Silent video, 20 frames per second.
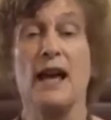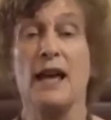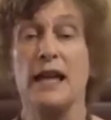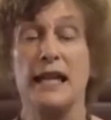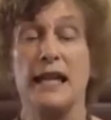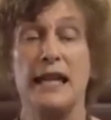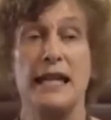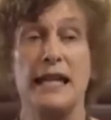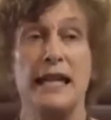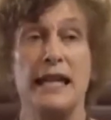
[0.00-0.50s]

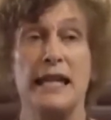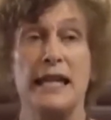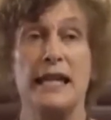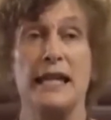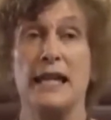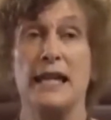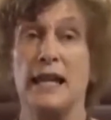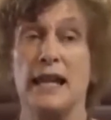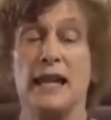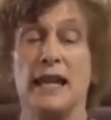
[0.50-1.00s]
He
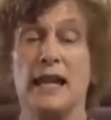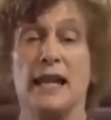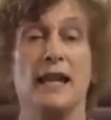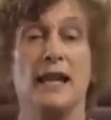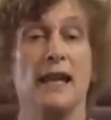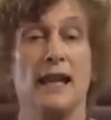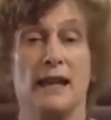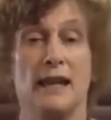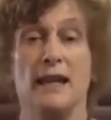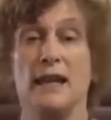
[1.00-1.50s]

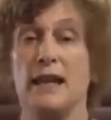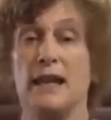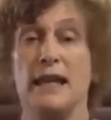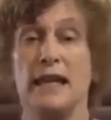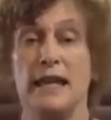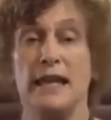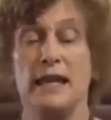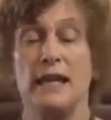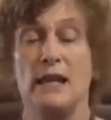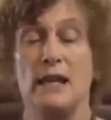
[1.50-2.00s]

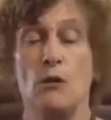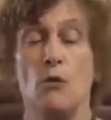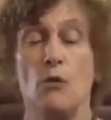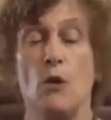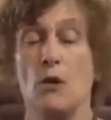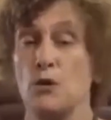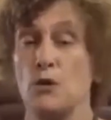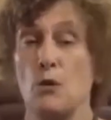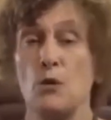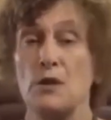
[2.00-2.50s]
was
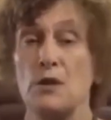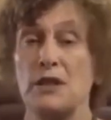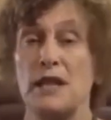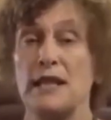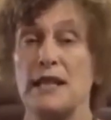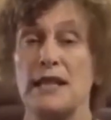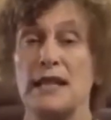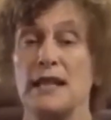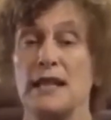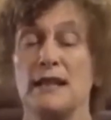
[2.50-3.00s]
always
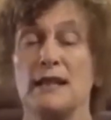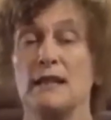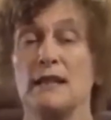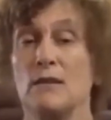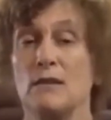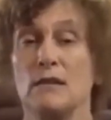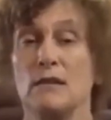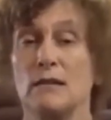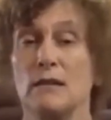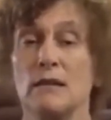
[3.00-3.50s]
getting,
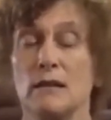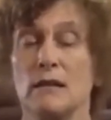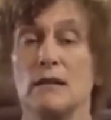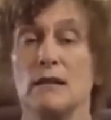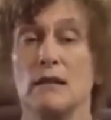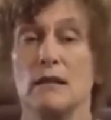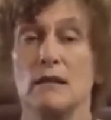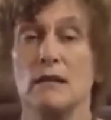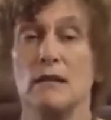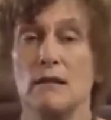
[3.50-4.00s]

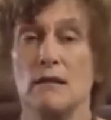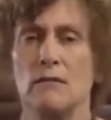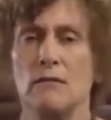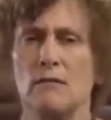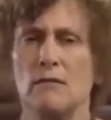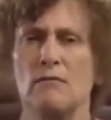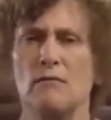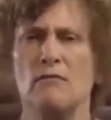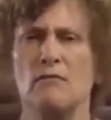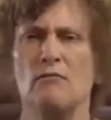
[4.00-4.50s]

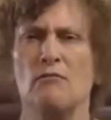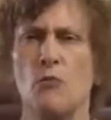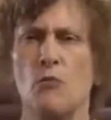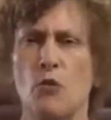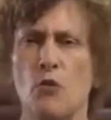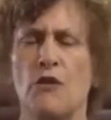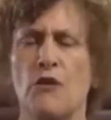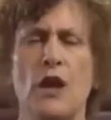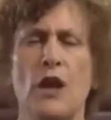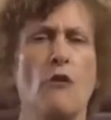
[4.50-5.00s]

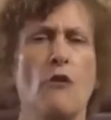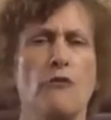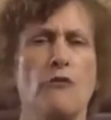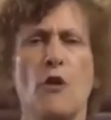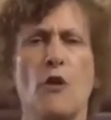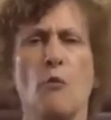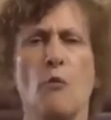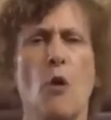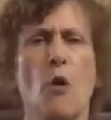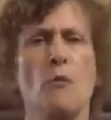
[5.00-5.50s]
moving on from
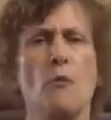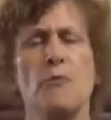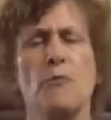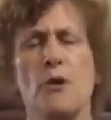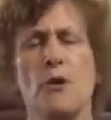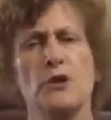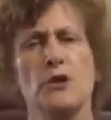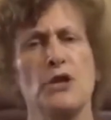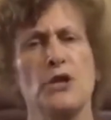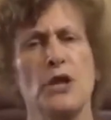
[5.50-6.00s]
one
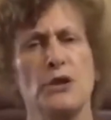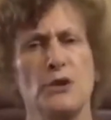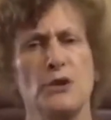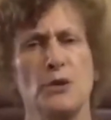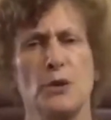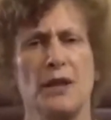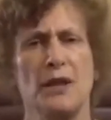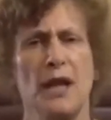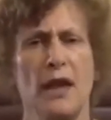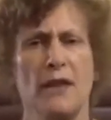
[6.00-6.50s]
project to
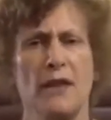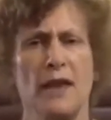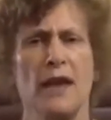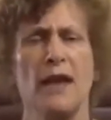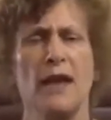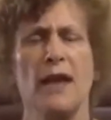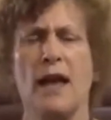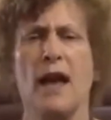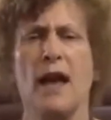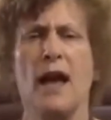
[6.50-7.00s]
another.
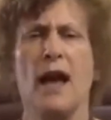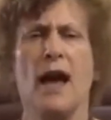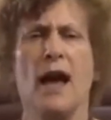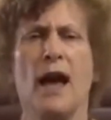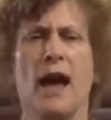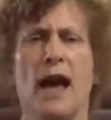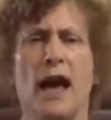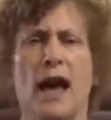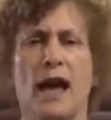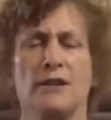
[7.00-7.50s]

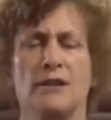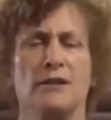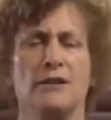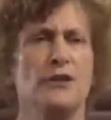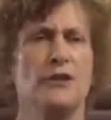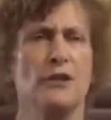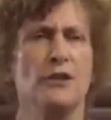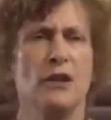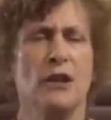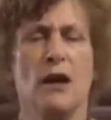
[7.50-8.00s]
And
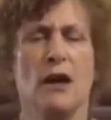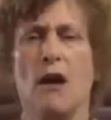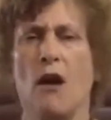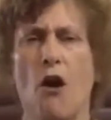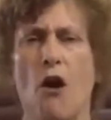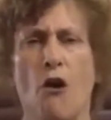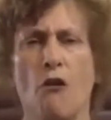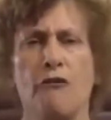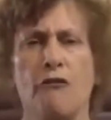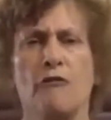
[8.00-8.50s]

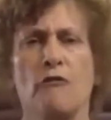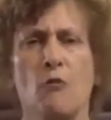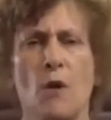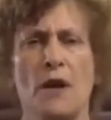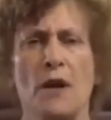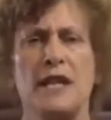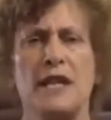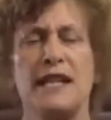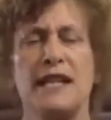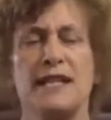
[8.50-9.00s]
often when
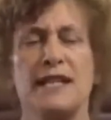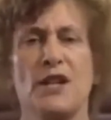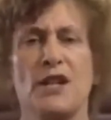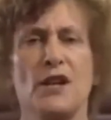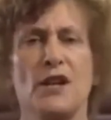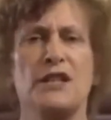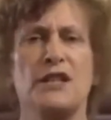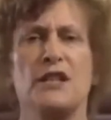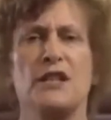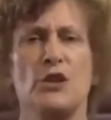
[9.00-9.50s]
he
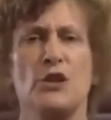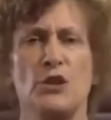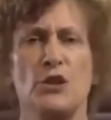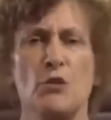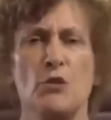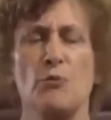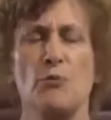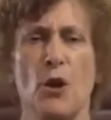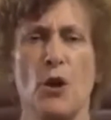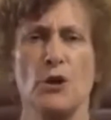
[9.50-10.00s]
started a new
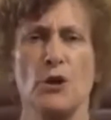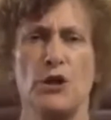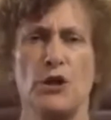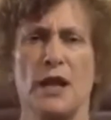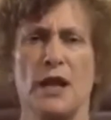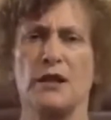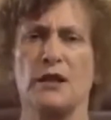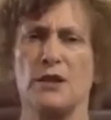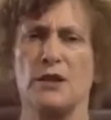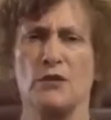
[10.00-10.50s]

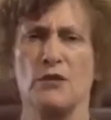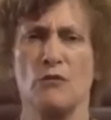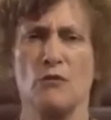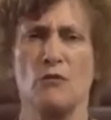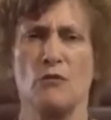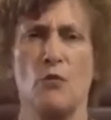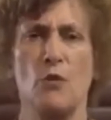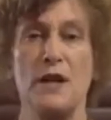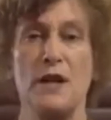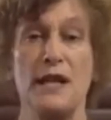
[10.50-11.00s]
project,
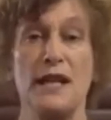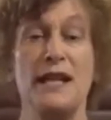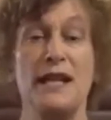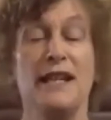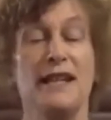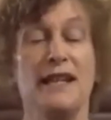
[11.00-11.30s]
we